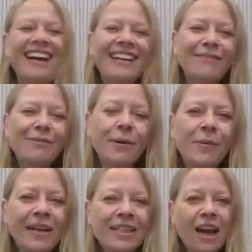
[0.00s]
And I'm
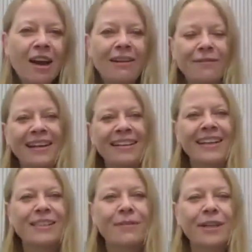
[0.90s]
quite into co-living, and
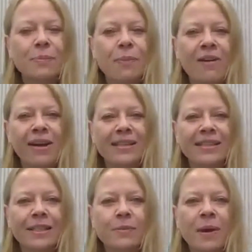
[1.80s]
that's a very inspiring
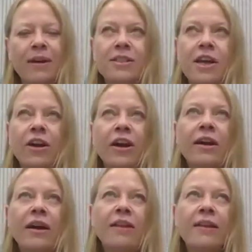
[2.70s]
essay as well. So
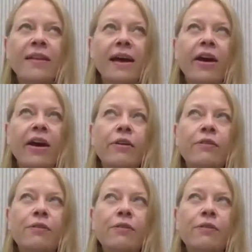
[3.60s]
I think that book,